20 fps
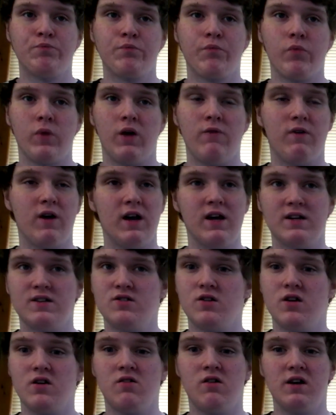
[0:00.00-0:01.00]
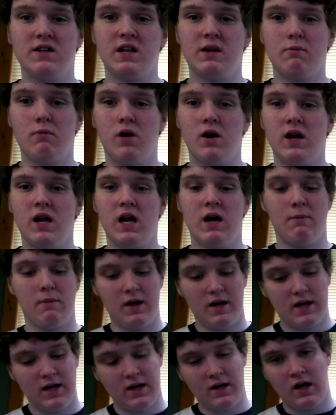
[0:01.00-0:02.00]
If I can start collecting money, I might
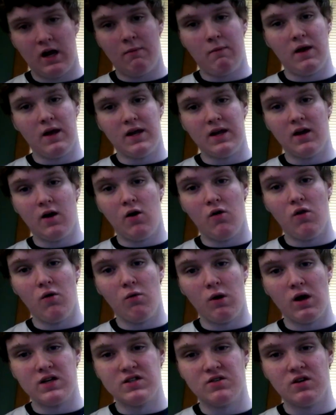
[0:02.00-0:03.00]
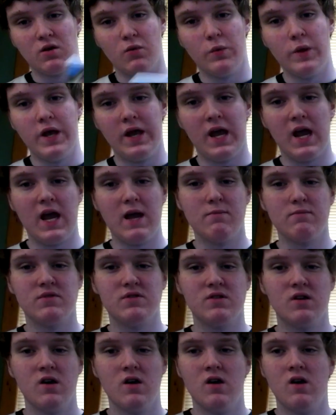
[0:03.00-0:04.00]
get all the wrestling Wii games.
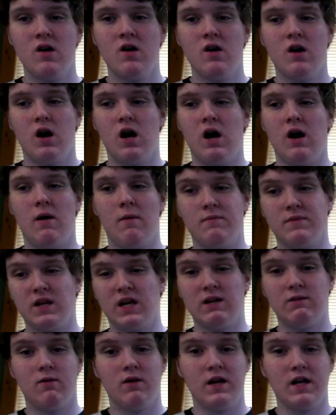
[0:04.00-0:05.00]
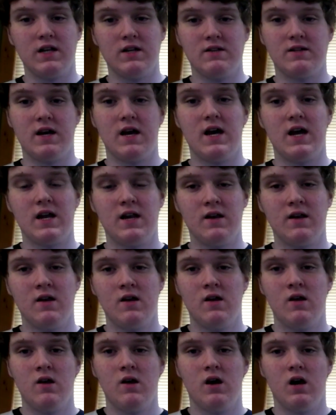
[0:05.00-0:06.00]
I'm thinking about getting 10. You
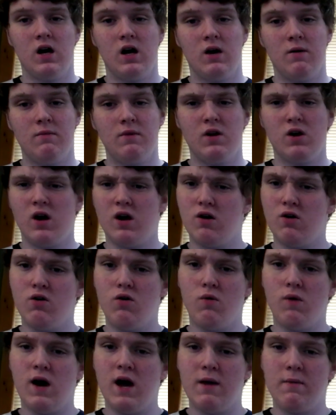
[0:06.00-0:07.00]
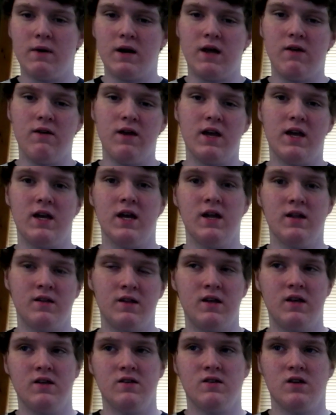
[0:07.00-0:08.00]
know, I don't know why, but I like getting
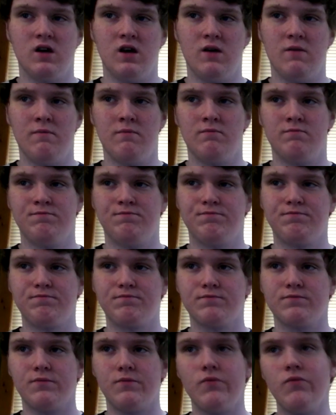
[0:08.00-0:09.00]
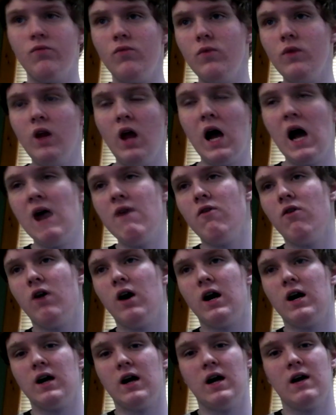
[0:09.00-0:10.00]
these. I have a
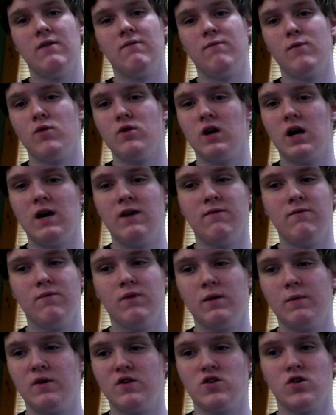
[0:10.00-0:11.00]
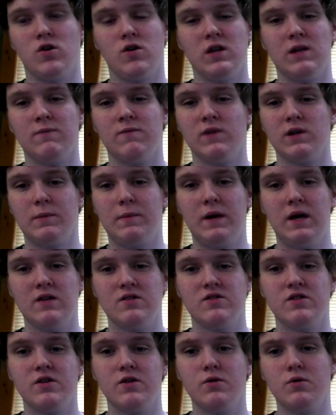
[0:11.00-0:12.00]
lot. I have pretty much all of them for the
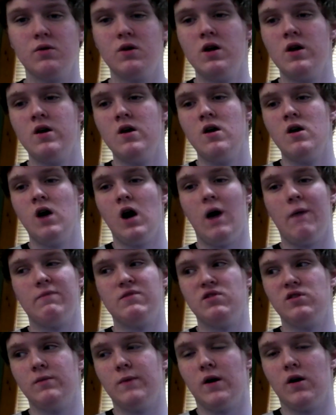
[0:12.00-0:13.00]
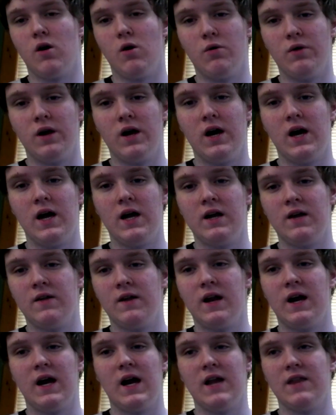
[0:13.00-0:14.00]
PS2 up to about 09, and then
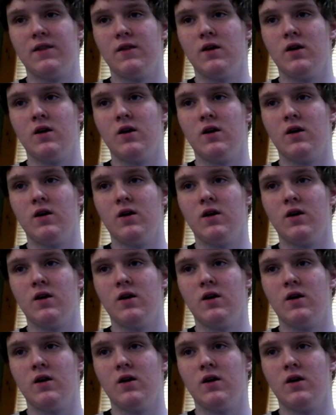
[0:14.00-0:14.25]
I got